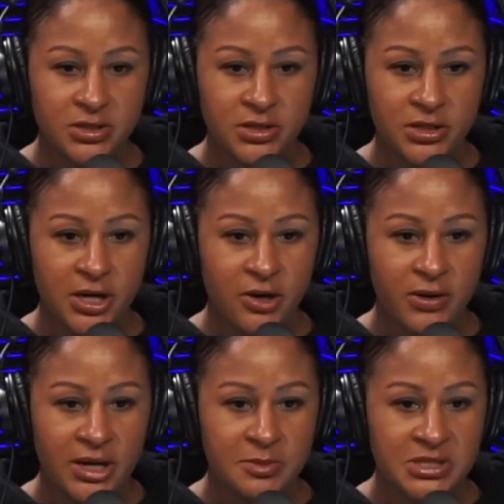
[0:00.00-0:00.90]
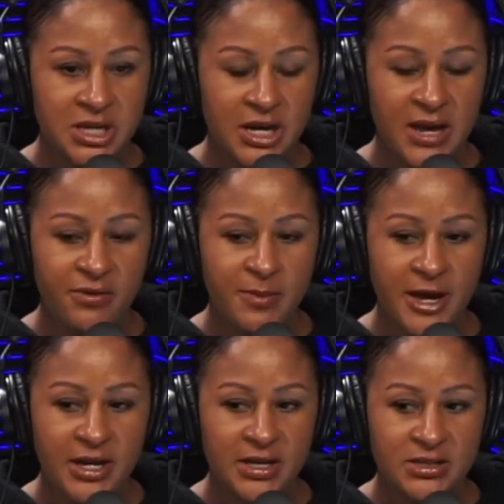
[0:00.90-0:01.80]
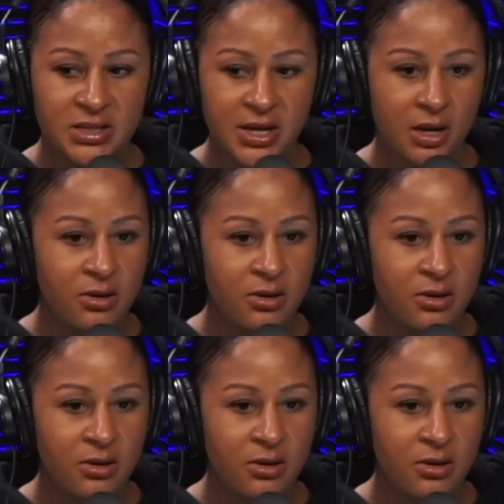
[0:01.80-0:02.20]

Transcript: Amazon, everybody is like,